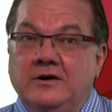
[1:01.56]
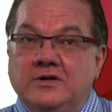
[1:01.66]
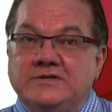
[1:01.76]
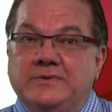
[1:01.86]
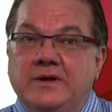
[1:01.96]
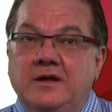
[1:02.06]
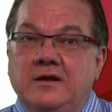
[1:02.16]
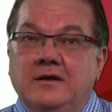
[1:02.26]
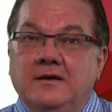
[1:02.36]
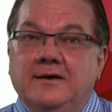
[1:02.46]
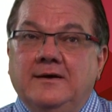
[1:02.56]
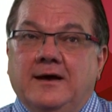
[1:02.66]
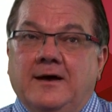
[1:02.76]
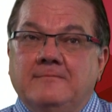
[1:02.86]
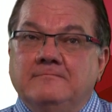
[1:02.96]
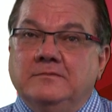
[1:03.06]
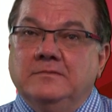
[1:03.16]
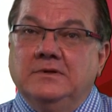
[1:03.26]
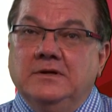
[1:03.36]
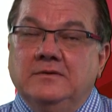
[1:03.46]
glossary
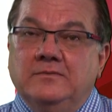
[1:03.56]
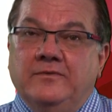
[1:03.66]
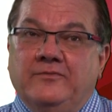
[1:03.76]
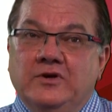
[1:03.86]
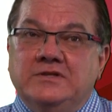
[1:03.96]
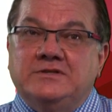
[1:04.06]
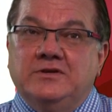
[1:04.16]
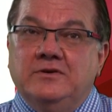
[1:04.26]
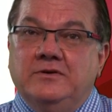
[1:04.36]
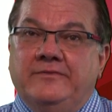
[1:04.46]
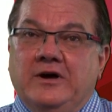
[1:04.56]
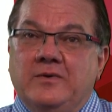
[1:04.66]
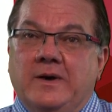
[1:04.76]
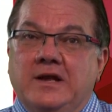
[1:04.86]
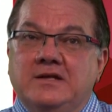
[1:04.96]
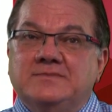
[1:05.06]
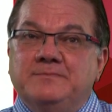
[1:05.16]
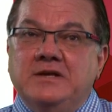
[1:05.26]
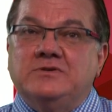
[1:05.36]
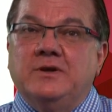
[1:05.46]
refers to evaluating as
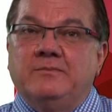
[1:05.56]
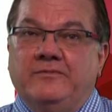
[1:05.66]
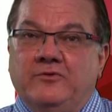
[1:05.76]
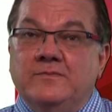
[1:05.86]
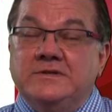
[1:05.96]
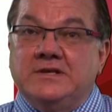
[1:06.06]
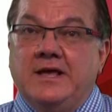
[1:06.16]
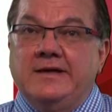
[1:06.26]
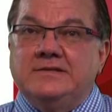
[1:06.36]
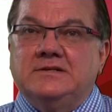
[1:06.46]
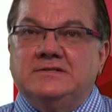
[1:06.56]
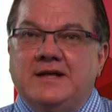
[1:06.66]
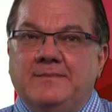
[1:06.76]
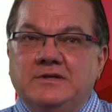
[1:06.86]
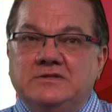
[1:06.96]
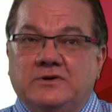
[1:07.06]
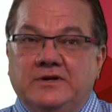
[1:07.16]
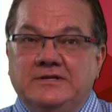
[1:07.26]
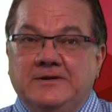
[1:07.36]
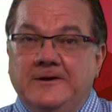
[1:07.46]
measuring performance against established
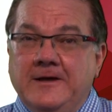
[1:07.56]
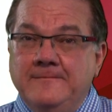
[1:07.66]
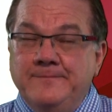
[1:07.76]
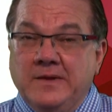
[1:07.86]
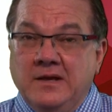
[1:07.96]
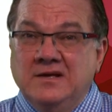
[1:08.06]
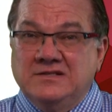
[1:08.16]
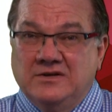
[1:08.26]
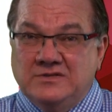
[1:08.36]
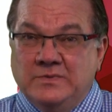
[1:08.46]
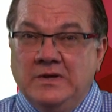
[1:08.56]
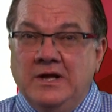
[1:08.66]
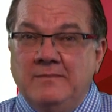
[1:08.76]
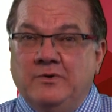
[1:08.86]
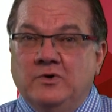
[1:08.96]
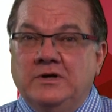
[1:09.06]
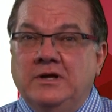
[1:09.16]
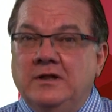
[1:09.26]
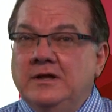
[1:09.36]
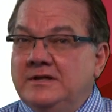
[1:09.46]
criteria. So it's really important
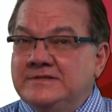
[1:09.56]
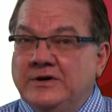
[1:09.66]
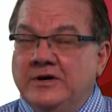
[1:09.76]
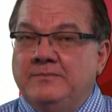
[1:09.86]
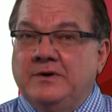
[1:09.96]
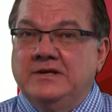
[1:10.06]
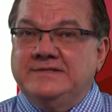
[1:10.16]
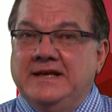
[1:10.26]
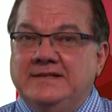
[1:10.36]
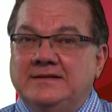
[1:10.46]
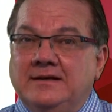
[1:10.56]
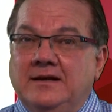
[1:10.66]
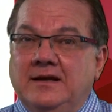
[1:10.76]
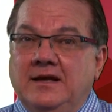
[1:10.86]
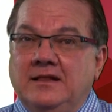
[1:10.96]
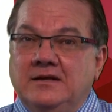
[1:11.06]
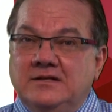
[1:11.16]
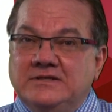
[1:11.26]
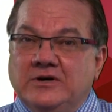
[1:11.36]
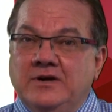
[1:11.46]
in the design process, in the
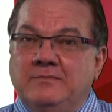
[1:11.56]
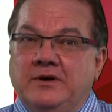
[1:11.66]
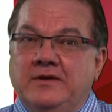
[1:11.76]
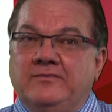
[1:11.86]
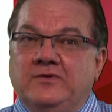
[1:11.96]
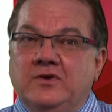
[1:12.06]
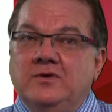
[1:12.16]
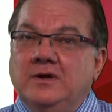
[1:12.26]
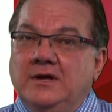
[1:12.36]
design brief, to